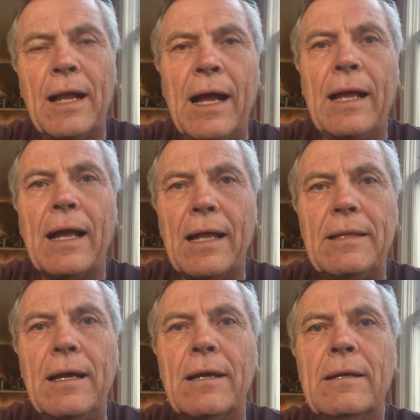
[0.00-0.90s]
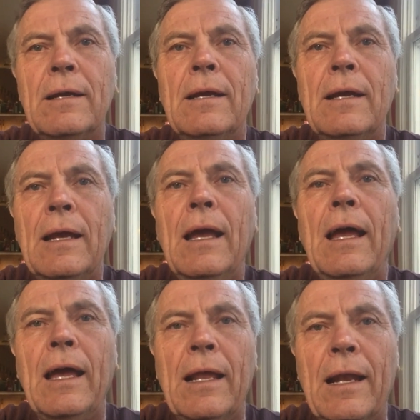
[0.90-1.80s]
and I got there,
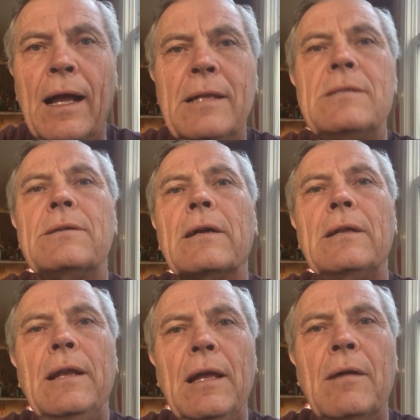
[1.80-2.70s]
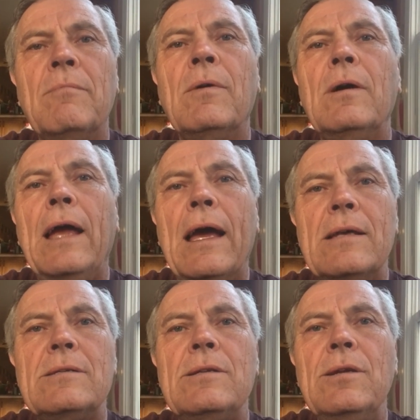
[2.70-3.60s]
and I instructed him
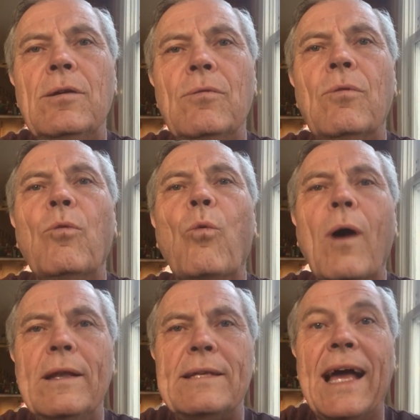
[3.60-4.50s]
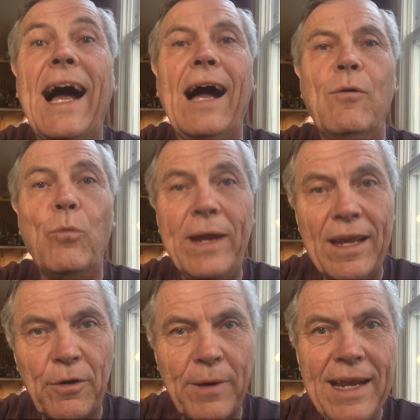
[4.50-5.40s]
as to what
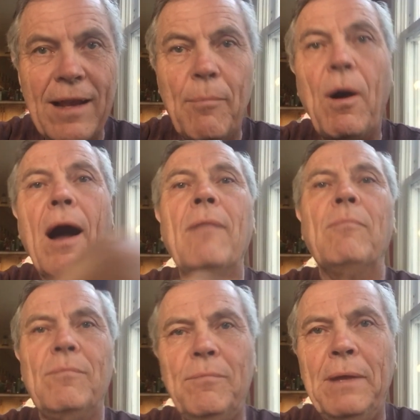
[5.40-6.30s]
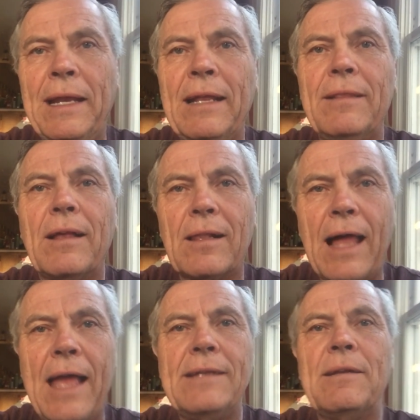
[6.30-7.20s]
we agreed upon, meaning the
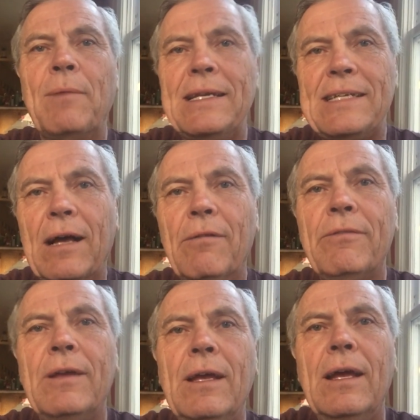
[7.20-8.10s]
client and myself,